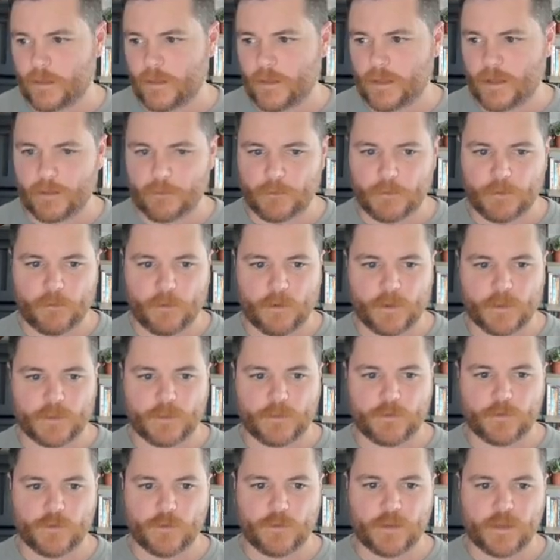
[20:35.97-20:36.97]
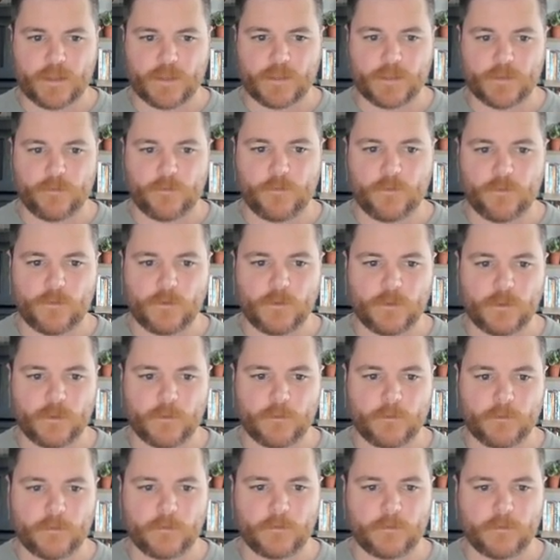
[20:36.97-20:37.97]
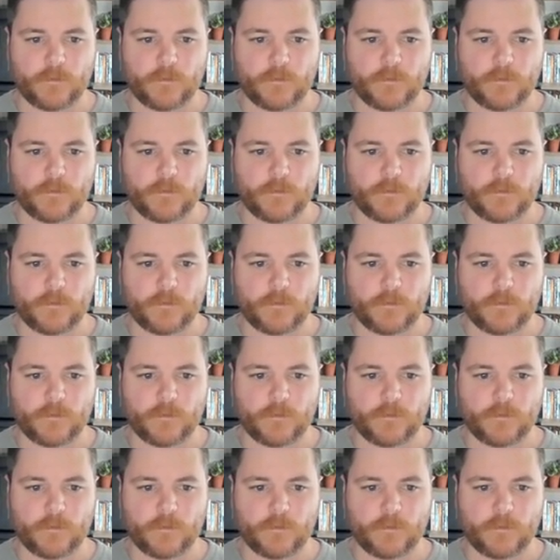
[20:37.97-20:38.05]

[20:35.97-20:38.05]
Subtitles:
Then we want to transform